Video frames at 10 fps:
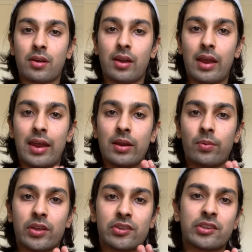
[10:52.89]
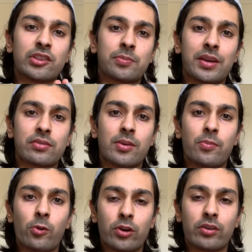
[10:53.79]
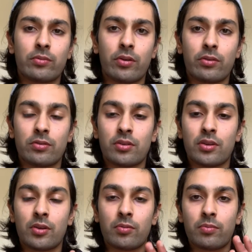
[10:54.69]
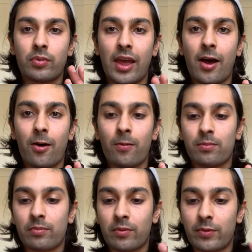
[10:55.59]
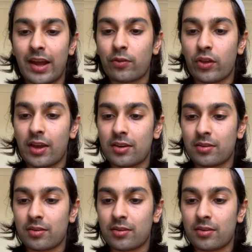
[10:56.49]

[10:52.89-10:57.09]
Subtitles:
And this is especially important, well, now the fact that